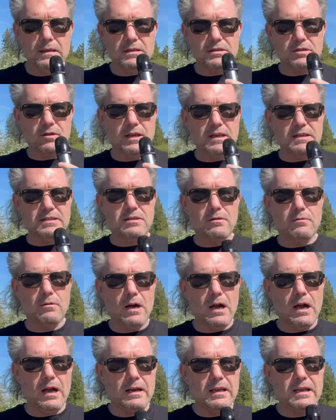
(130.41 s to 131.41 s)
So he's the
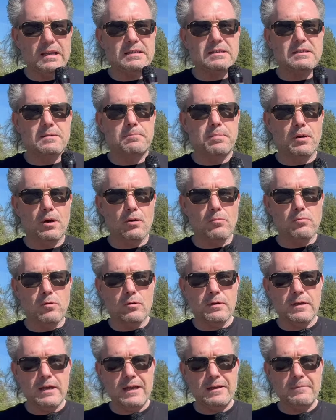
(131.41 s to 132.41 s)
rock. He's the pope,
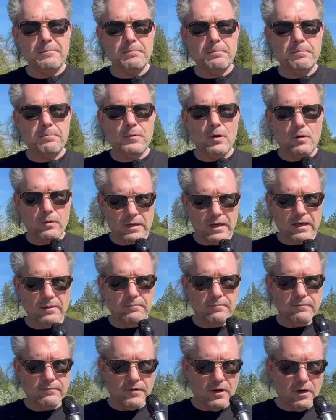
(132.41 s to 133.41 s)
okay? Okay,
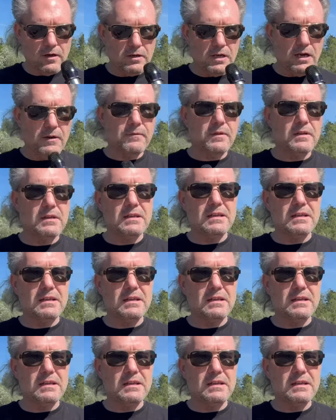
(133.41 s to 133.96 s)
fair enough.